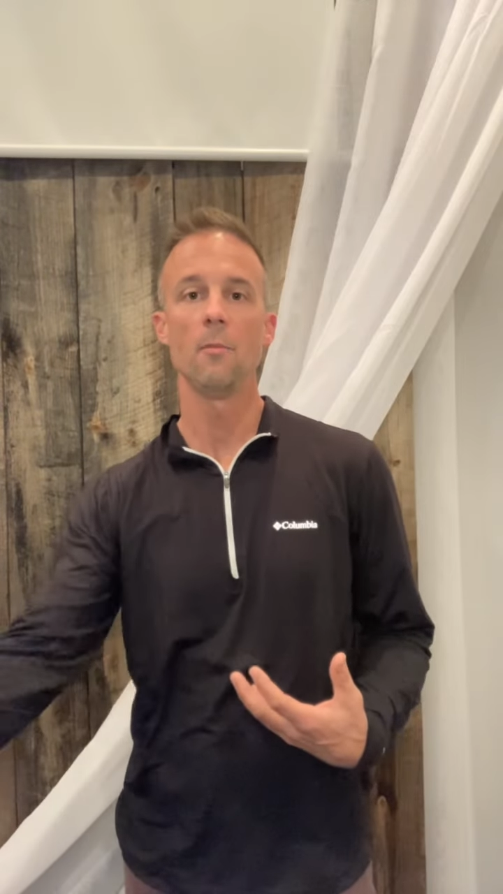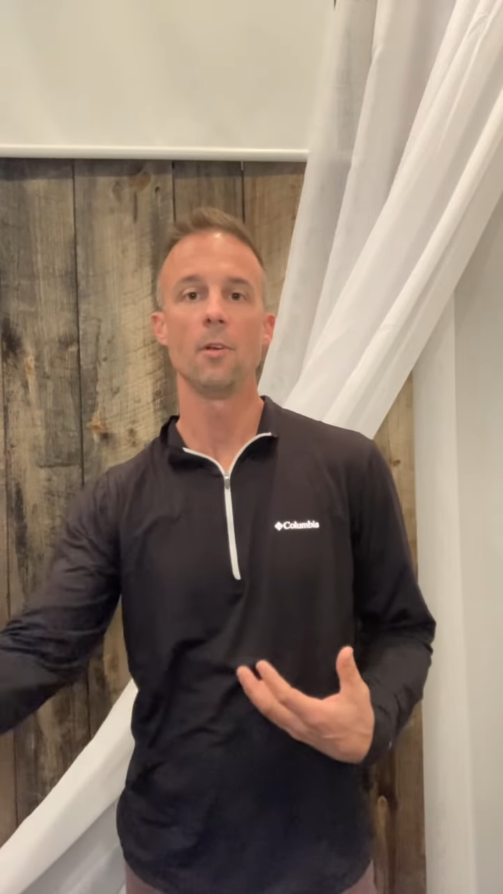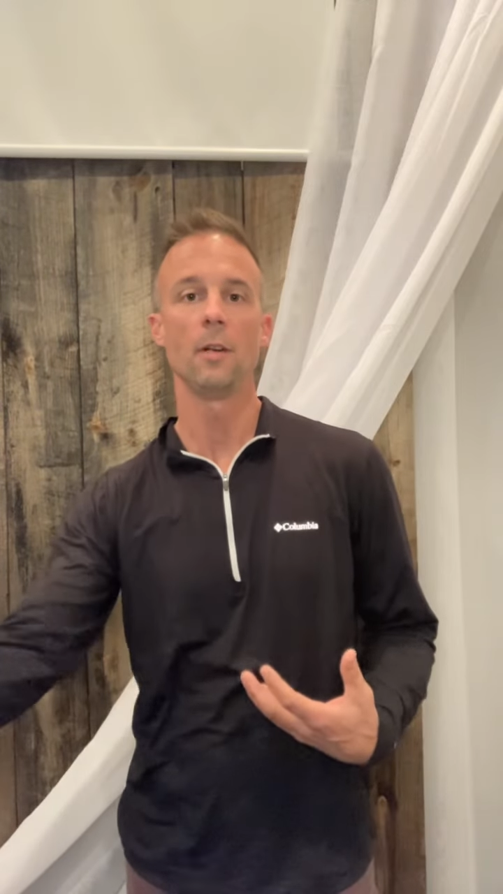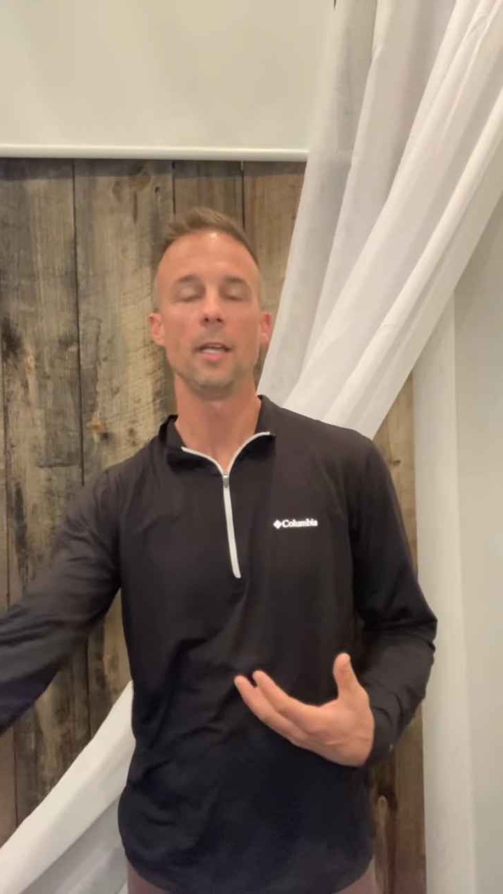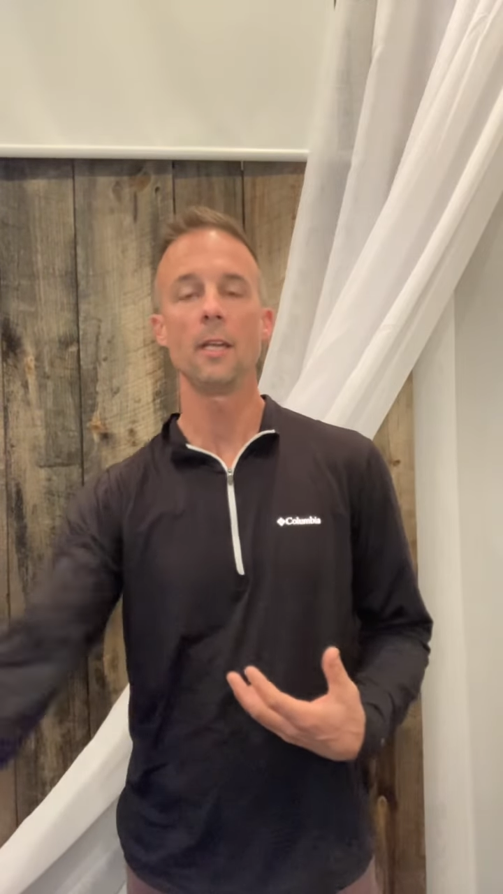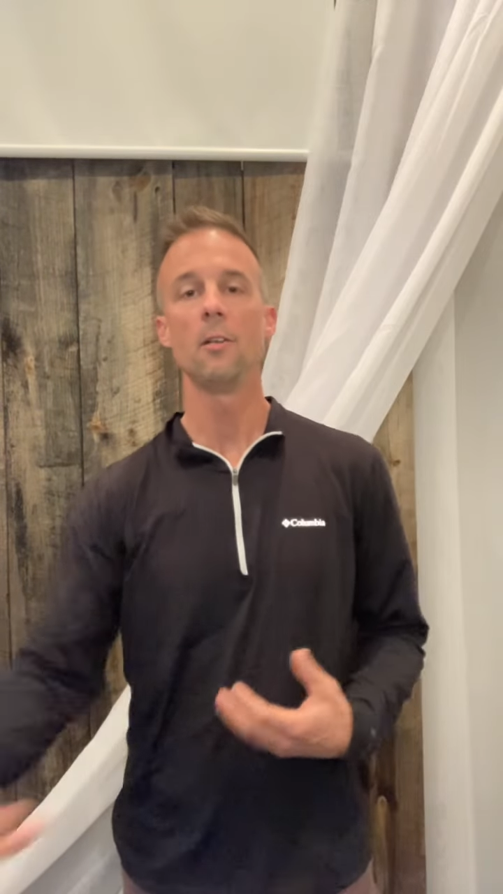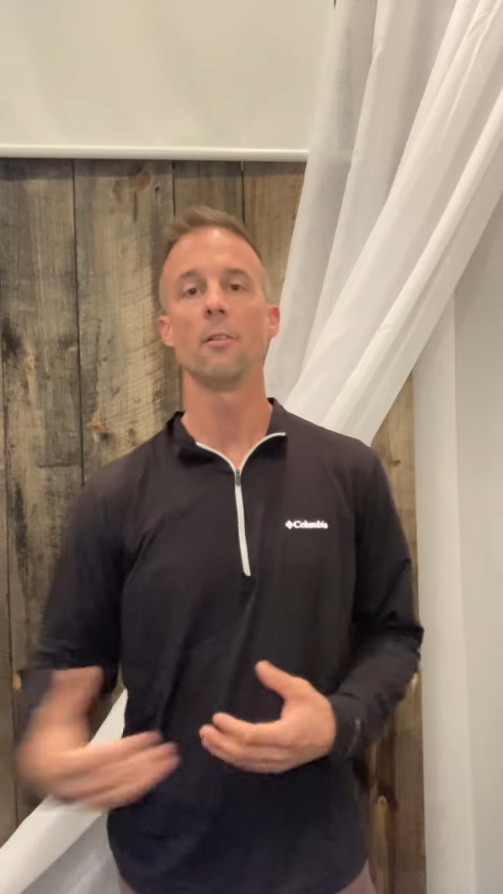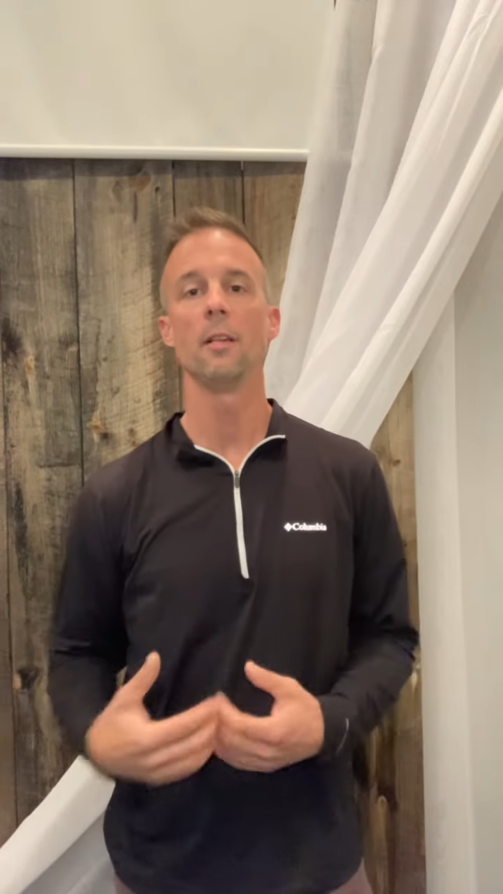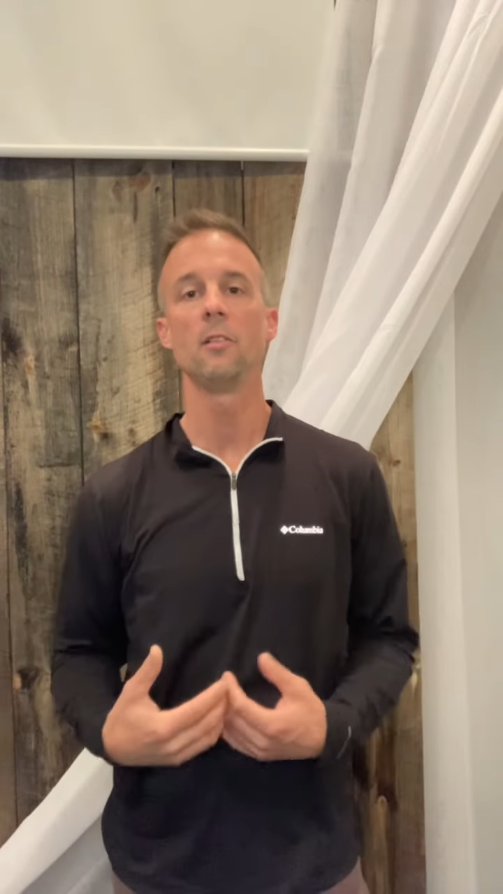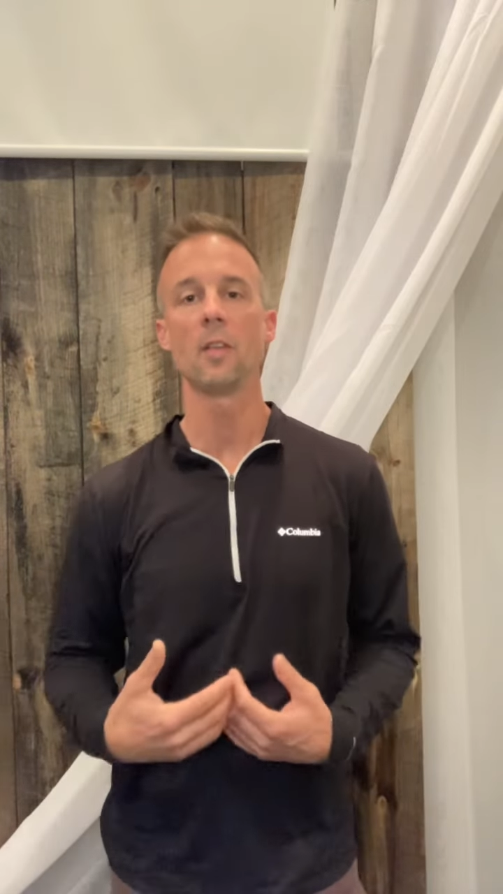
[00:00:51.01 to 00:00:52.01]
their
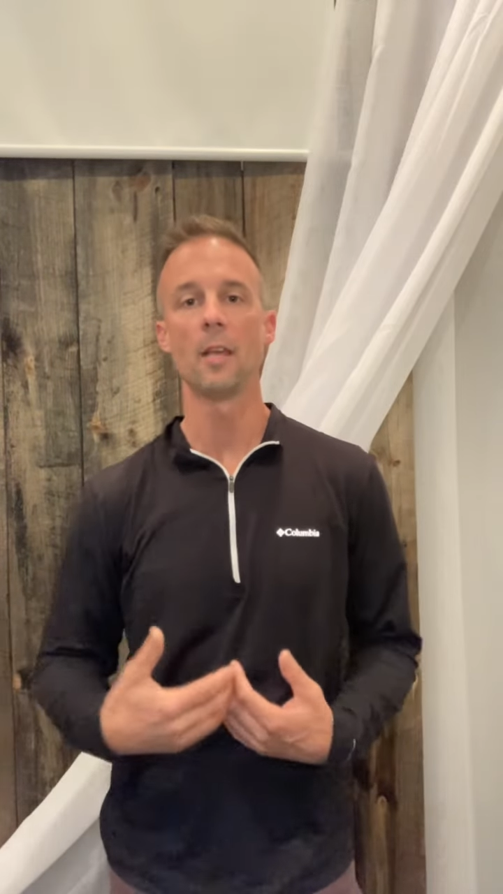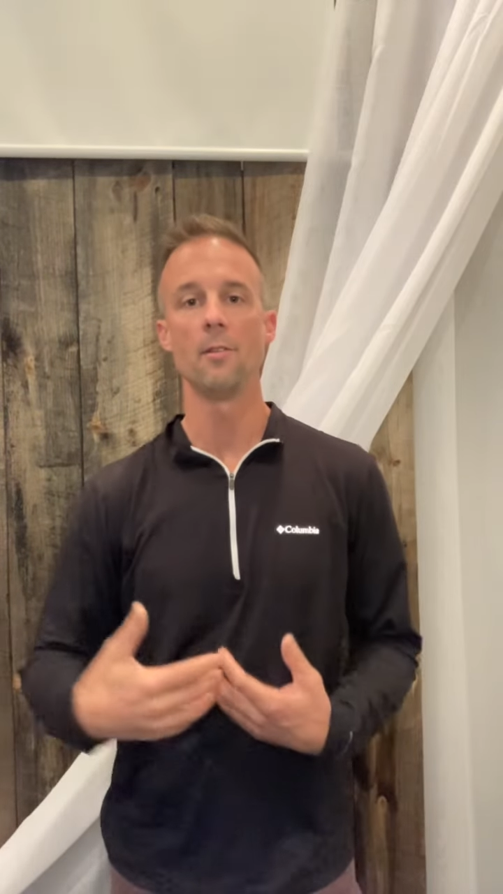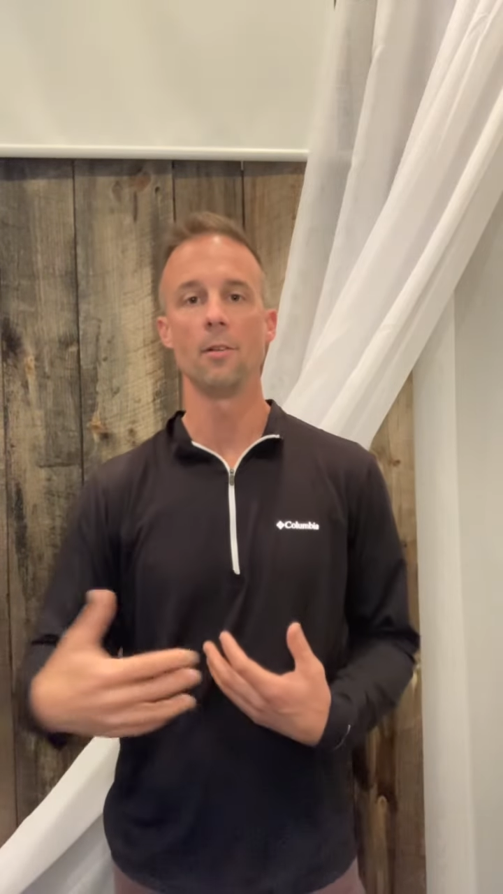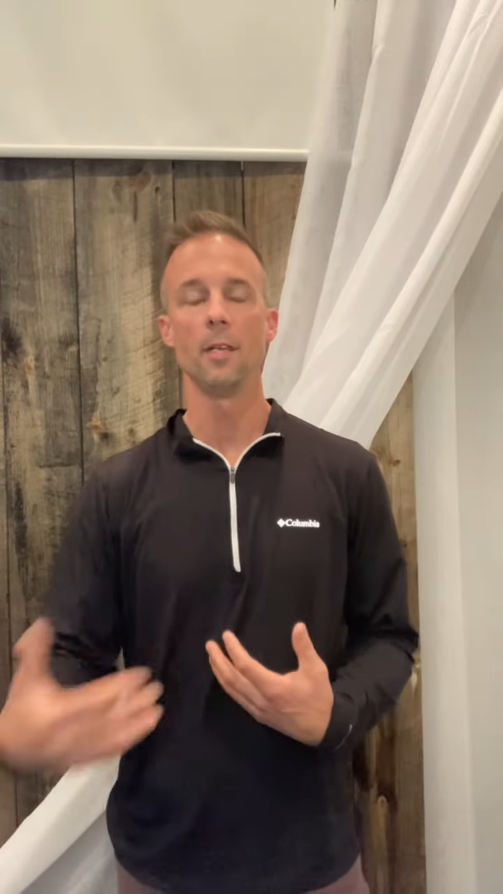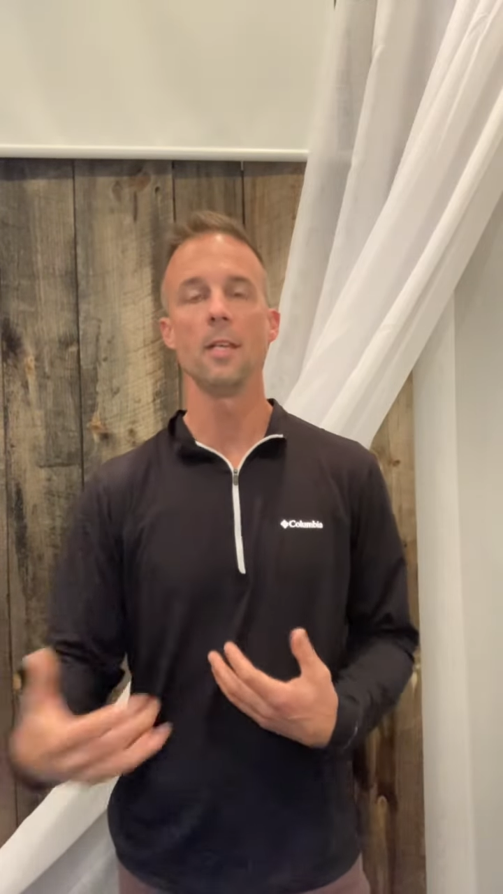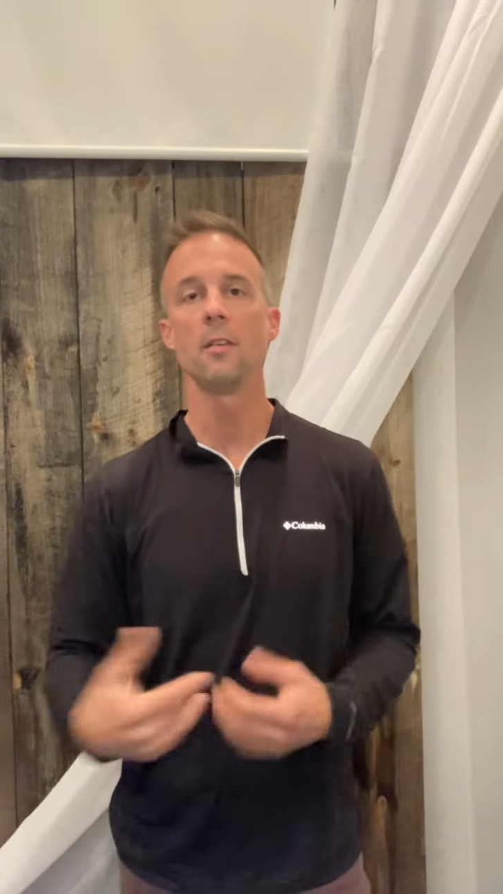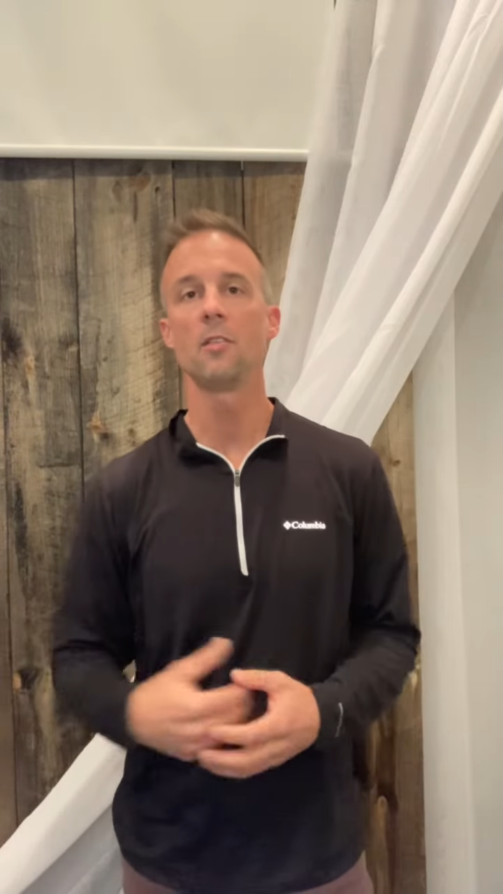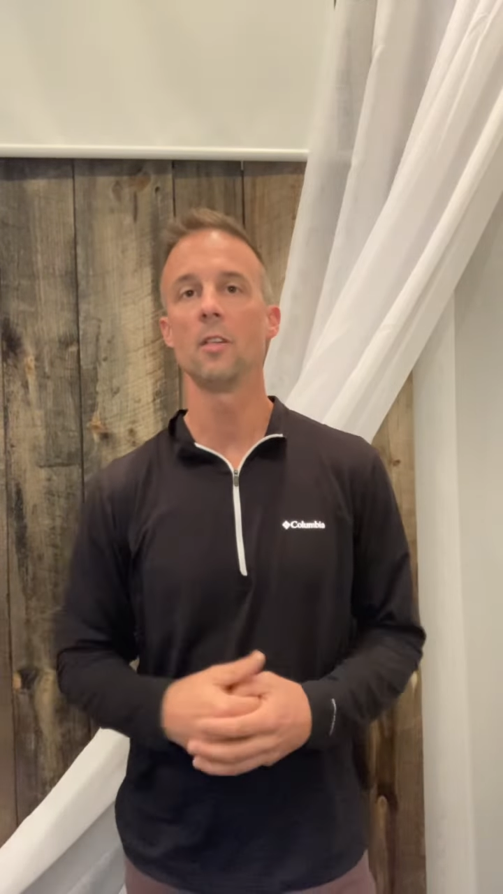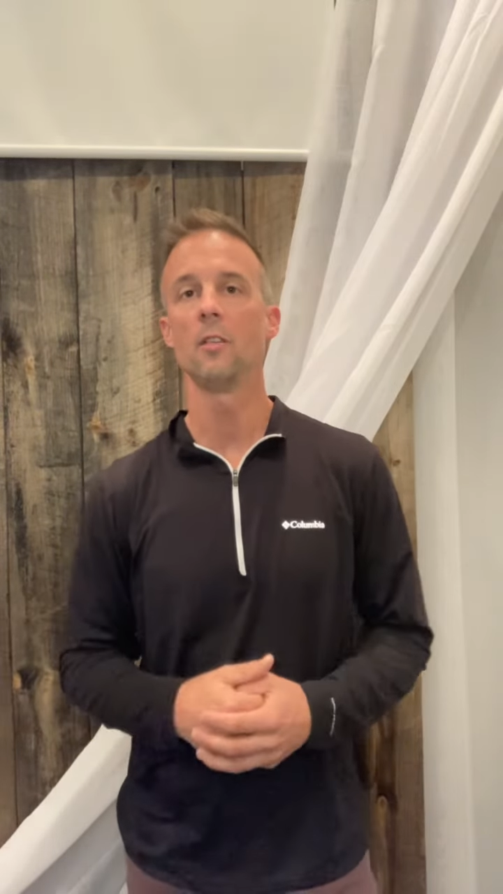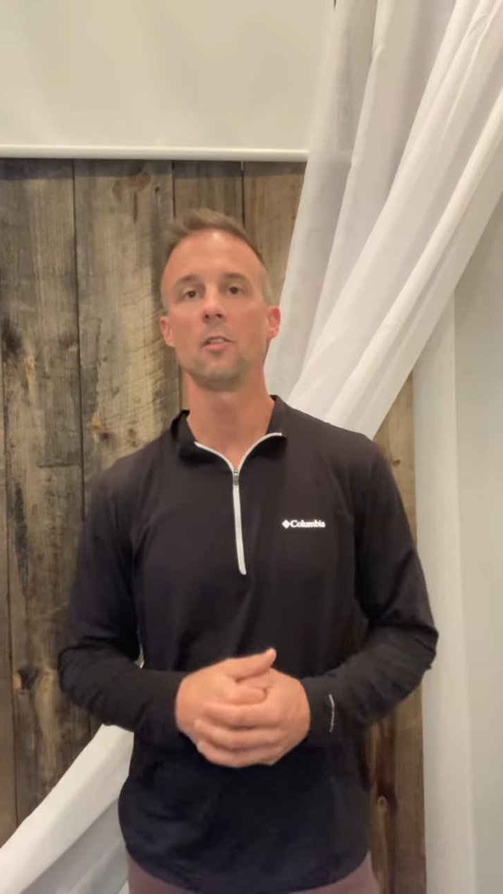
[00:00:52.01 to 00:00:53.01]
ignorance and their
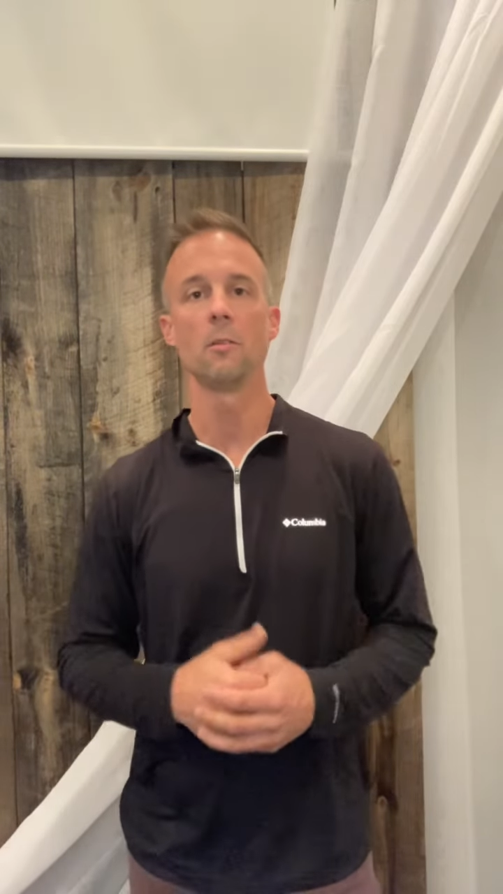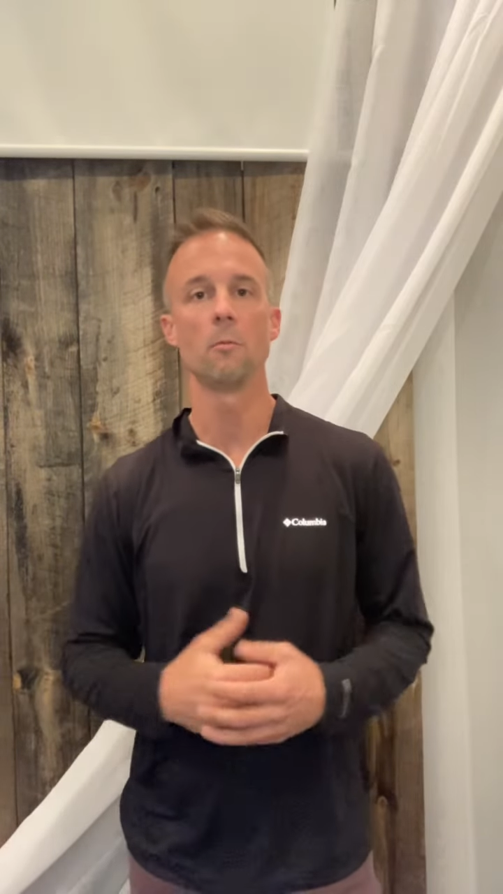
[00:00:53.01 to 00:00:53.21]
innocence in